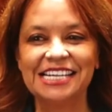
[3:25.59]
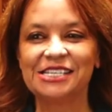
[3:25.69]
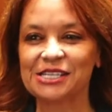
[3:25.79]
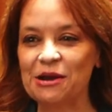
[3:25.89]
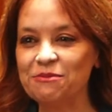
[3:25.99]

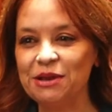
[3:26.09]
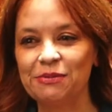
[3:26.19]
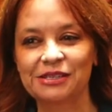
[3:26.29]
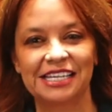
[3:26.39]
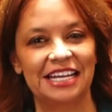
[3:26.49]
Some
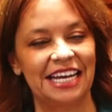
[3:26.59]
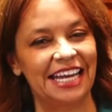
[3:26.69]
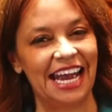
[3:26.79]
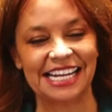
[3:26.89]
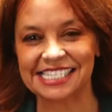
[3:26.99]
people say they
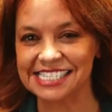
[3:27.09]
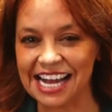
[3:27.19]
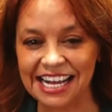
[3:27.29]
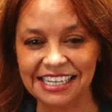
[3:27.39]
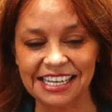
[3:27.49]
can't
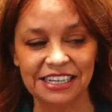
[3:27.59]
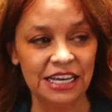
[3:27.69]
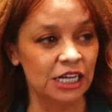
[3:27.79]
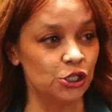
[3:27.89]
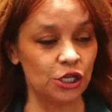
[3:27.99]
stand
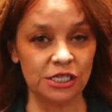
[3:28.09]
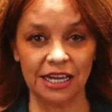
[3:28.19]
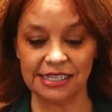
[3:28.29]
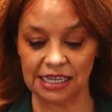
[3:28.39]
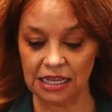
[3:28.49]
it, just
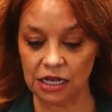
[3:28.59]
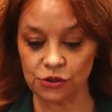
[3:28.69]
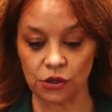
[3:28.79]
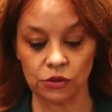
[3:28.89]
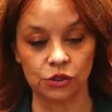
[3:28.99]
like cilantro.